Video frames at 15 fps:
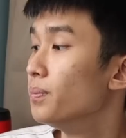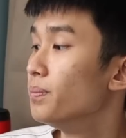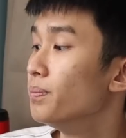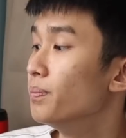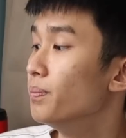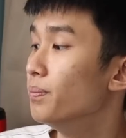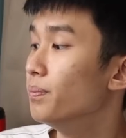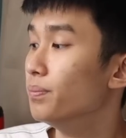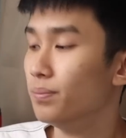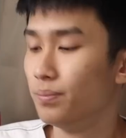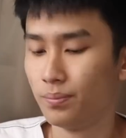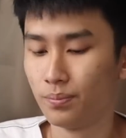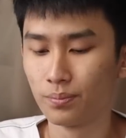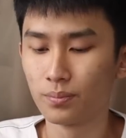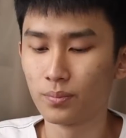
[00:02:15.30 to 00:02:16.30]

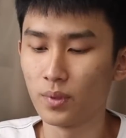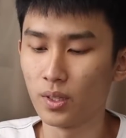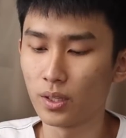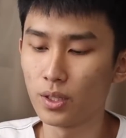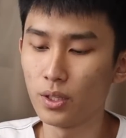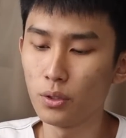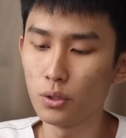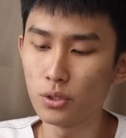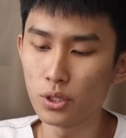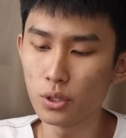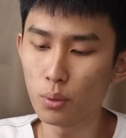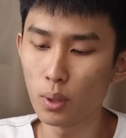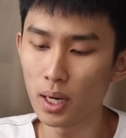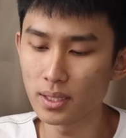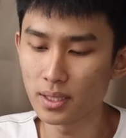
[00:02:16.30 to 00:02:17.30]
The
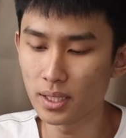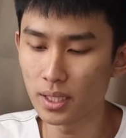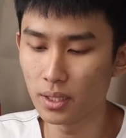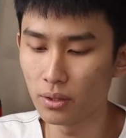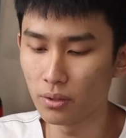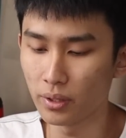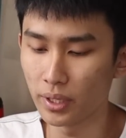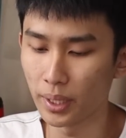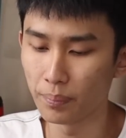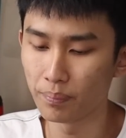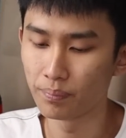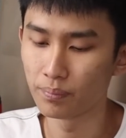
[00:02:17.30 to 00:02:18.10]
Qcy T3.